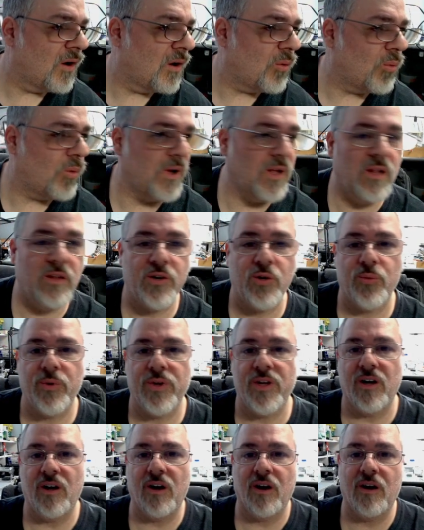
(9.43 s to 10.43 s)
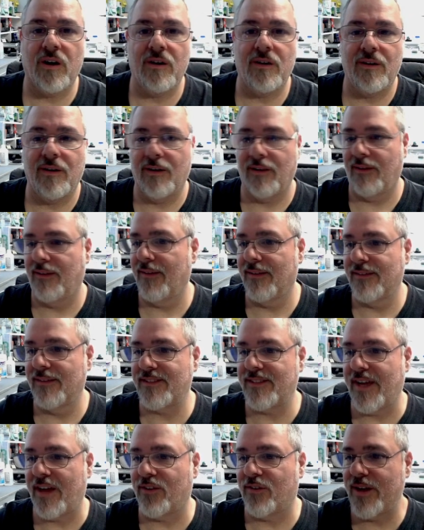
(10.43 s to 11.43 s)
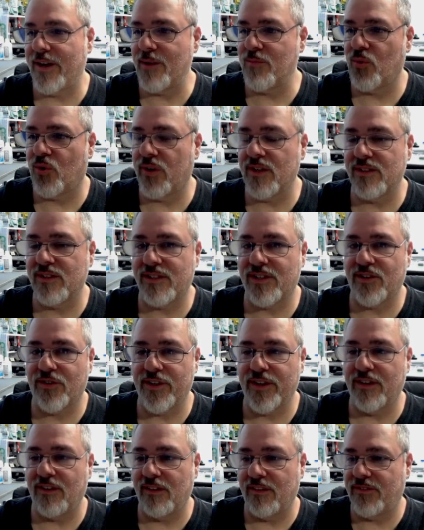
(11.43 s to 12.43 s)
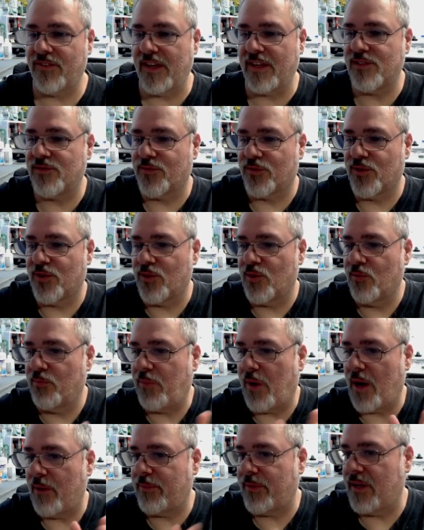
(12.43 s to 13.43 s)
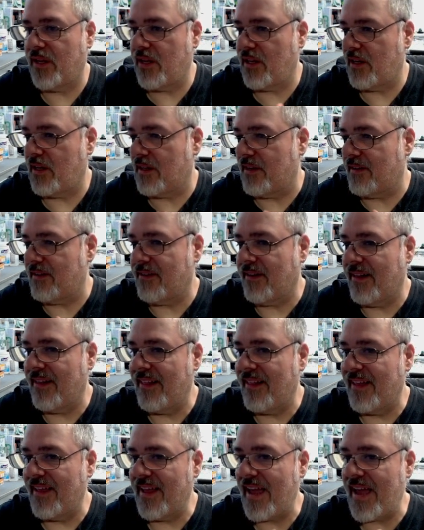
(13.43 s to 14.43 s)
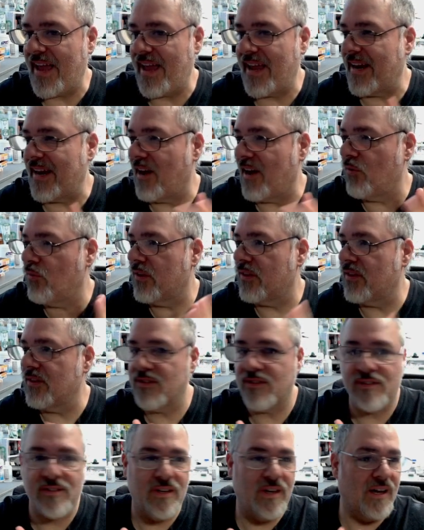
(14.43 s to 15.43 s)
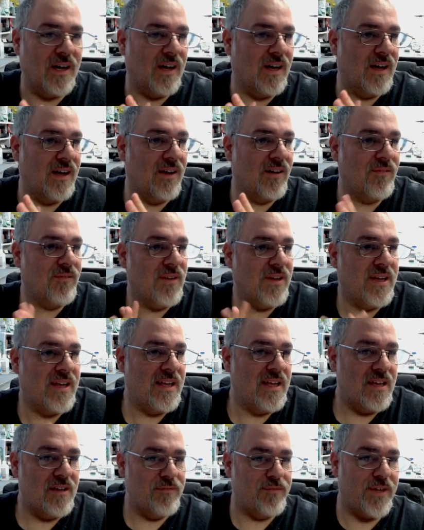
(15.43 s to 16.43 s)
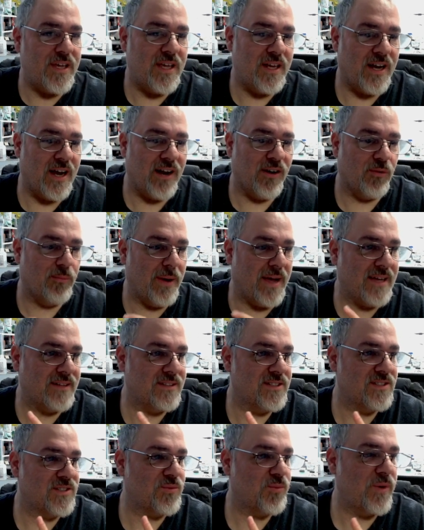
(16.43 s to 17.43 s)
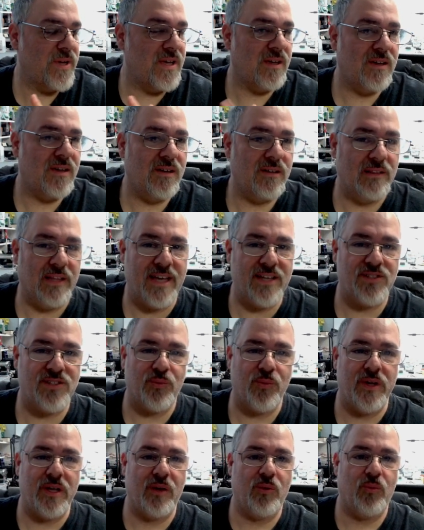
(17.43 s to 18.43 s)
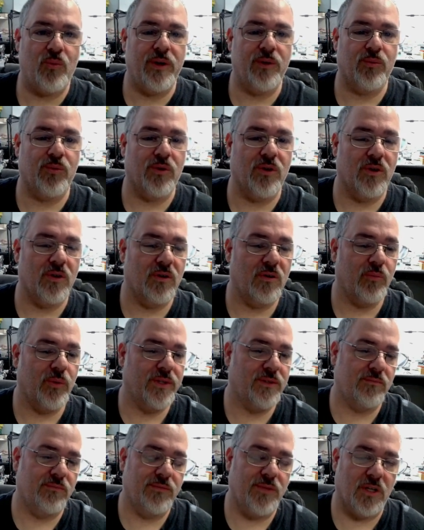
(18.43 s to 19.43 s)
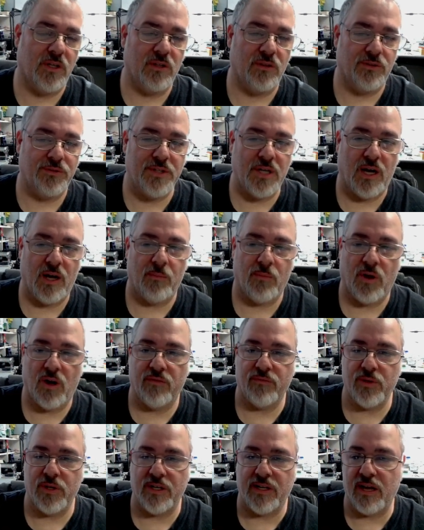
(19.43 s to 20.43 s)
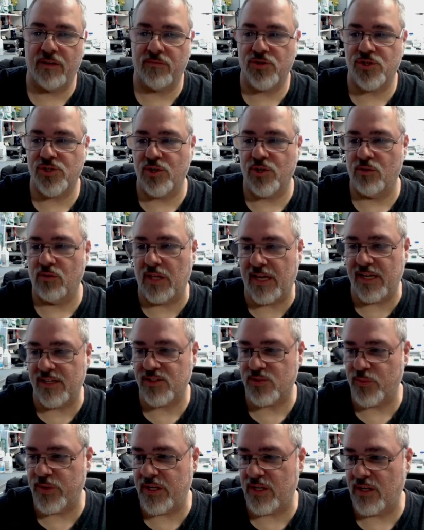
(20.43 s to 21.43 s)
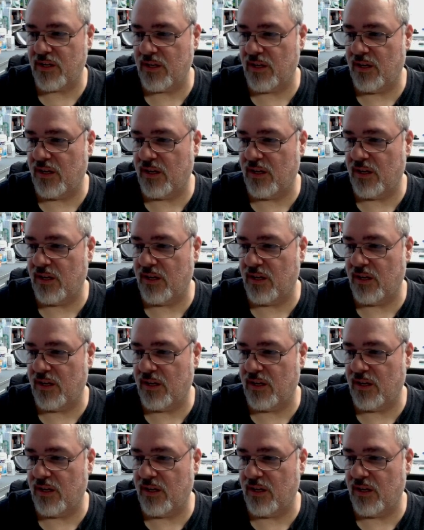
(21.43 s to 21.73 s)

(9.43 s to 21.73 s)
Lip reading: Well, here we are, Saturday morning cereal. Thanks for popping in and hanging out with us. Vicki and I are back this week. Last week we took a little time off. We didn't have a show last week.